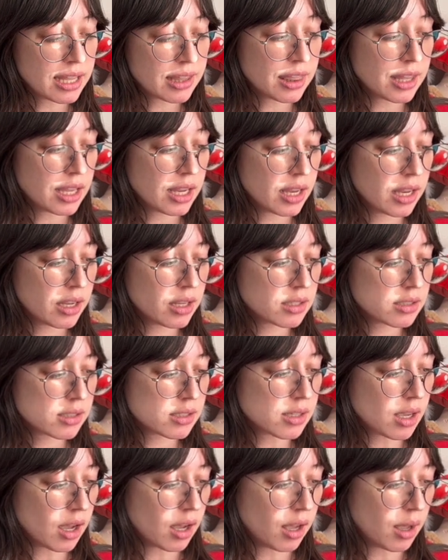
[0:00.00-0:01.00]
things.
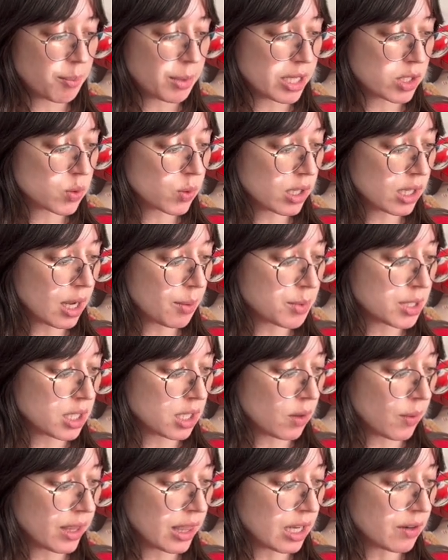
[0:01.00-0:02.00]
It's really up to
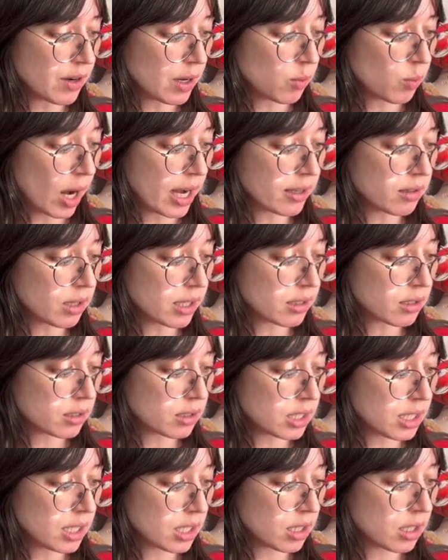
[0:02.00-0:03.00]
you. I think if I right-click on
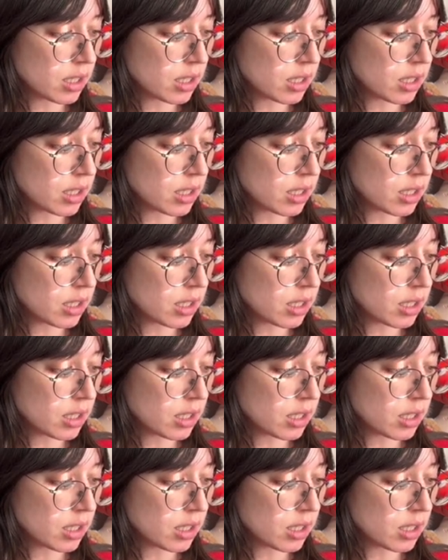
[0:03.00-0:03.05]
here